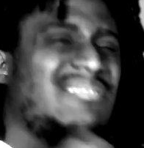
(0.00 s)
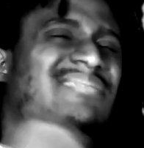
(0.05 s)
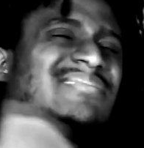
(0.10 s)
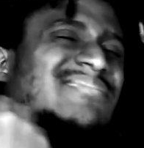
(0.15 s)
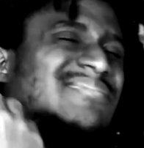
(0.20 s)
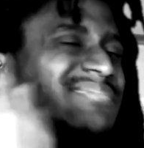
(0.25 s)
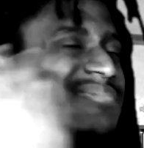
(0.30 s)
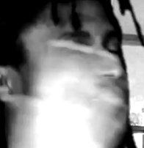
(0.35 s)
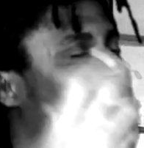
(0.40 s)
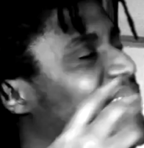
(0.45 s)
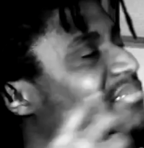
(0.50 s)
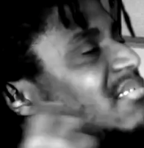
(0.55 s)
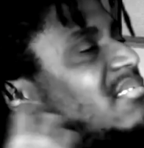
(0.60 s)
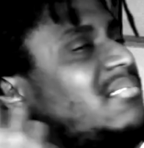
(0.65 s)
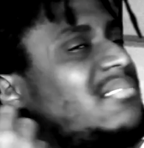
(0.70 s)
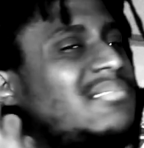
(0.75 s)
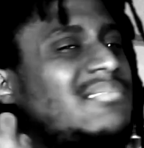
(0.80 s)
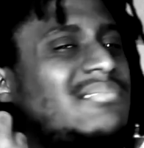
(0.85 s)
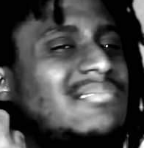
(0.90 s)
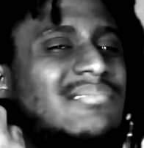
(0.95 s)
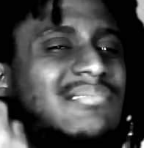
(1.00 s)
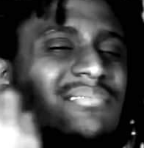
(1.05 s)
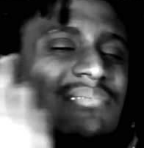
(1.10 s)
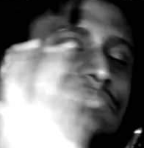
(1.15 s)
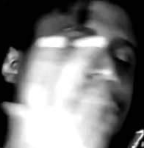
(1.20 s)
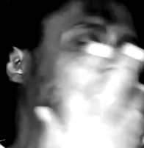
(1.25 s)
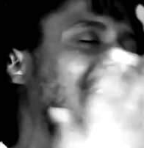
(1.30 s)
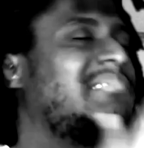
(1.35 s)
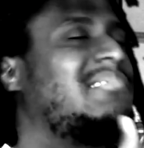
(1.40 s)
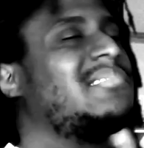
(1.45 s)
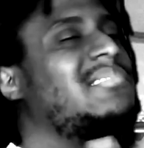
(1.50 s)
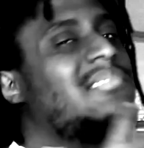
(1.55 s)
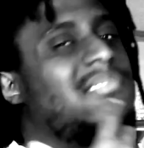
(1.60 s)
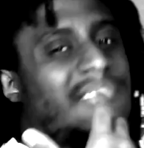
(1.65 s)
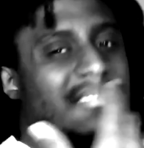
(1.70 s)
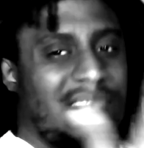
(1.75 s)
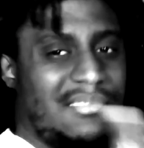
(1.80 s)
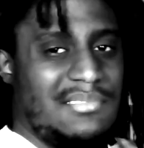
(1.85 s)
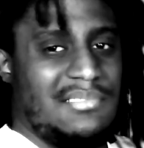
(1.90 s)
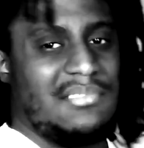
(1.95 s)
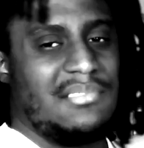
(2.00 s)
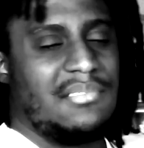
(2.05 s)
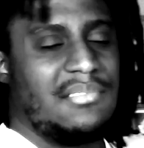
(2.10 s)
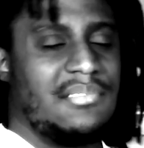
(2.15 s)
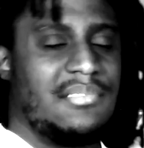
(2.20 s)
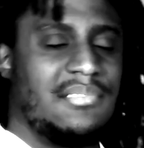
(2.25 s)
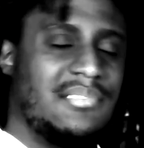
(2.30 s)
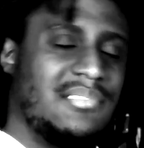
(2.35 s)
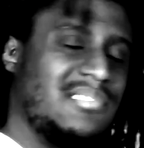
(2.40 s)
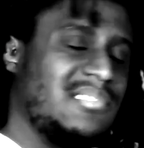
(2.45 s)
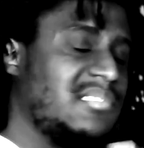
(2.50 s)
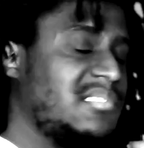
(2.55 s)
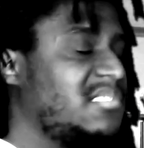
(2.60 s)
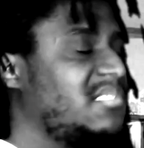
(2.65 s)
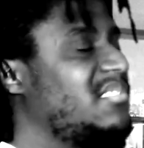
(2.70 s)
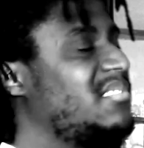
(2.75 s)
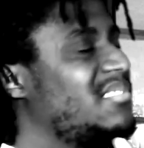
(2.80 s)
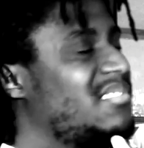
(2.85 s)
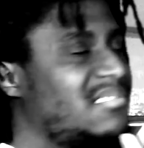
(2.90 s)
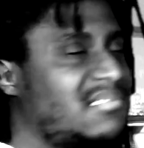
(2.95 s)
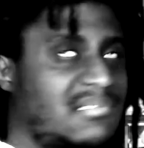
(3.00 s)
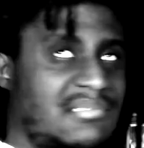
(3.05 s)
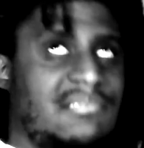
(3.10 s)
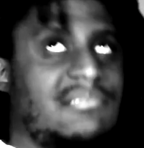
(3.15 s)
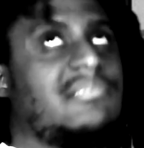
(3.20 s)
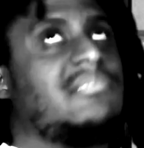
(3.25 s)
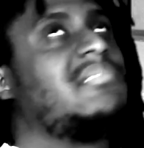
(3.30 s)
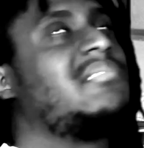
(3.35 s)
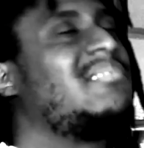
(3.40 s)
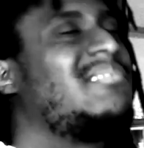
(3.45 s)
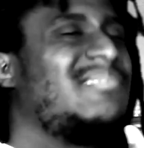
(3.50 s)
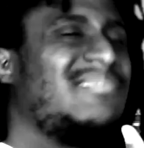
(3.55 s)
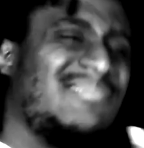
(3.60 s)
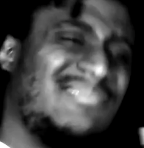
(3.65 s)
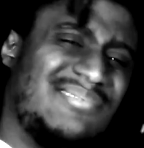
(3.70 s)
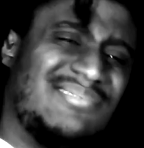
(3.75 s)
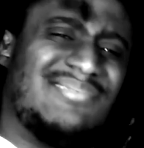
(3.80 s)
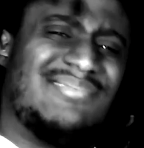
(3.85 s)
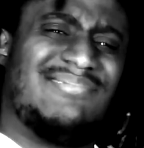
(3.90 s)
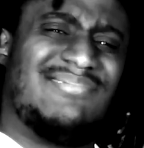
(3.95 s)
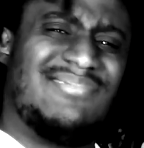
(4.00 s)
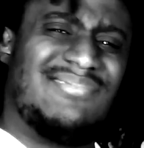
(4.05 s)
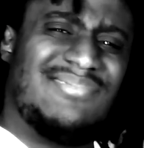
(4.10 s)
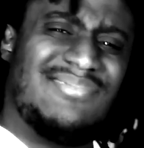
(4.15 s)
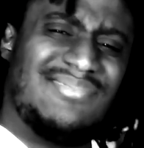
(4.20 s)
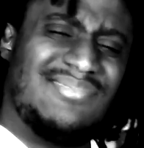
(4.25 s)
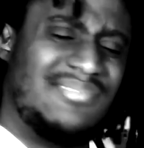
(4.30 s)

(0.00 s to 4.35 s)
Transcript: And it's so annoying to hear this for such a harmless series.